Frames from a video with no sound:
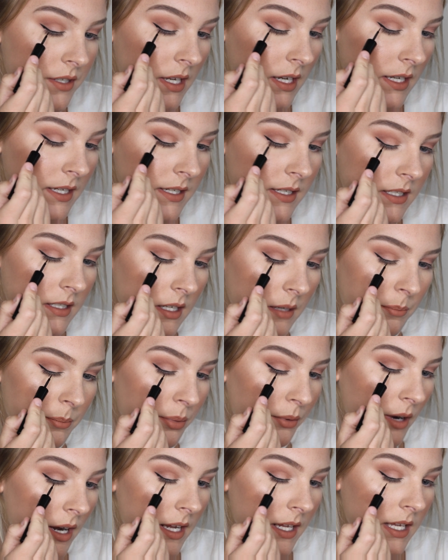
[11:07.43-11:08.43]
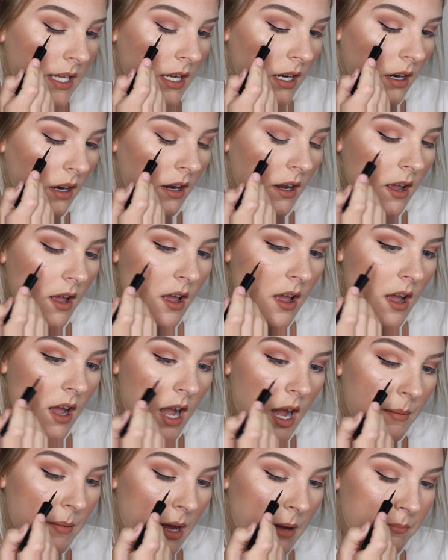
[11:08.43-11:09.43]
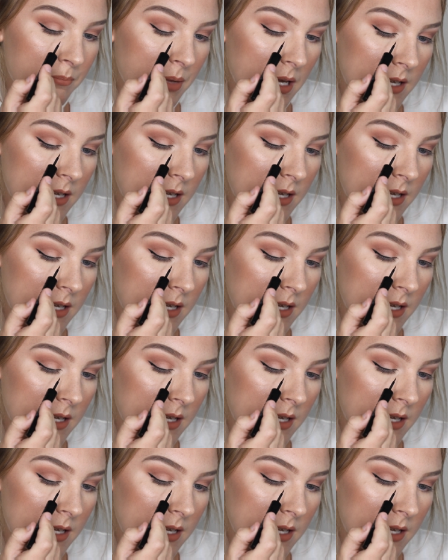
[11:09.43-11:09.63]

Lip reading: like a dip right here. I'm